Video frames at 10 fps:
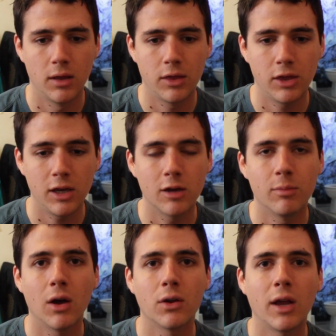think
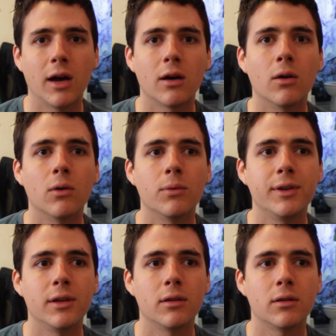about how
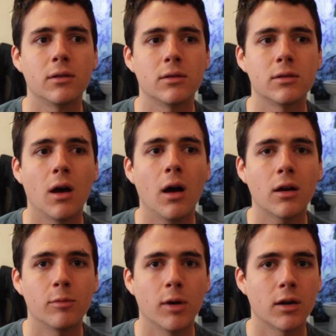we
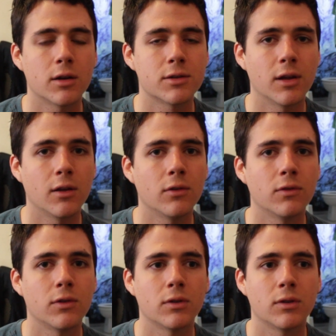talk about
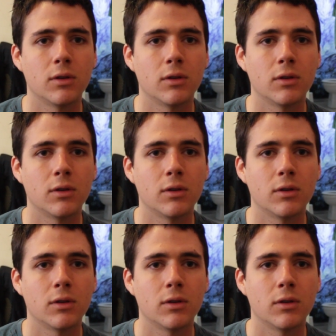ourselves,